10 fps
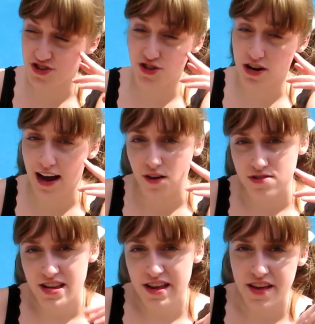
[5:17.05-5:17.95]
start
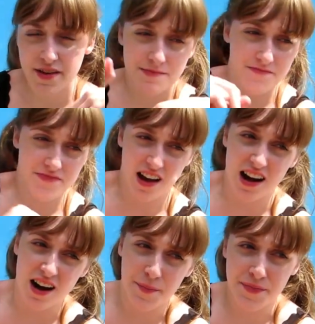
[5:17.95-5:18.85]

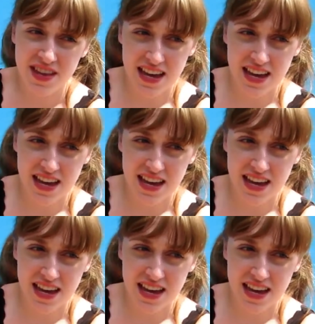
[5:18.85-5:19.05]
out.